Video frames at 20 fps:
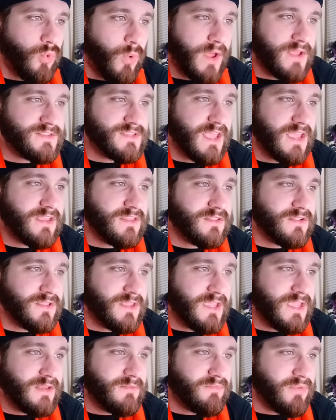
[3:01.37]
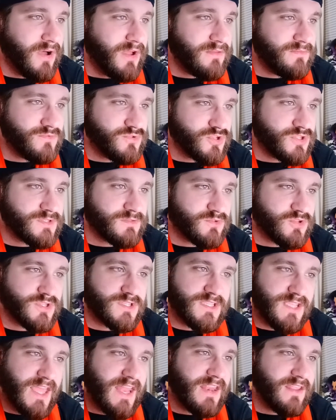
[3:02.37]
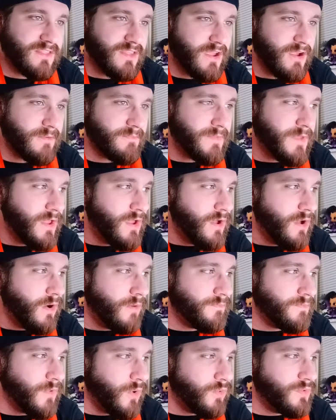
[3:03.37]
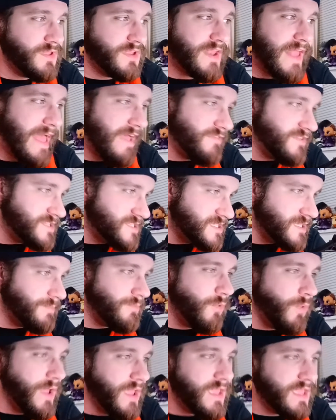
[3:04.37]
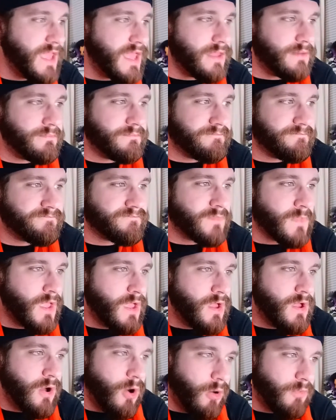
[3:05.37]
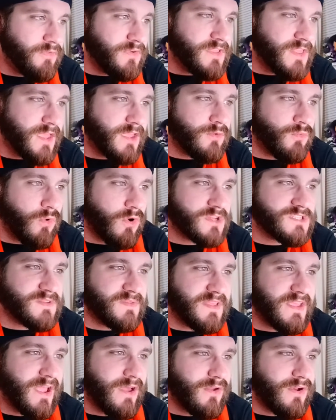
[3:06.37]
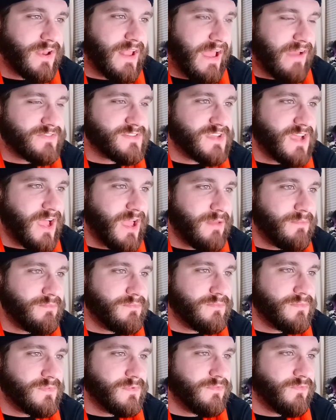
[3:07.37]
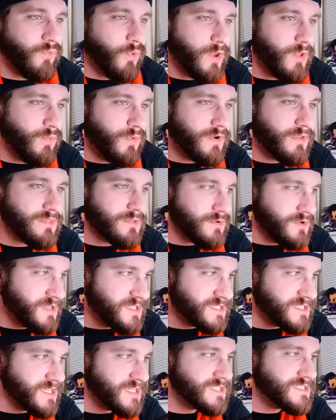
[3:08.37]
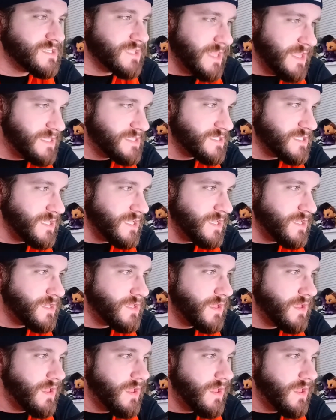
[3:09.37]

quite taking the lead, but just getting there, only to have it slip away again. Hopefully they can work something out at halftime. 41-36, Lynx lead,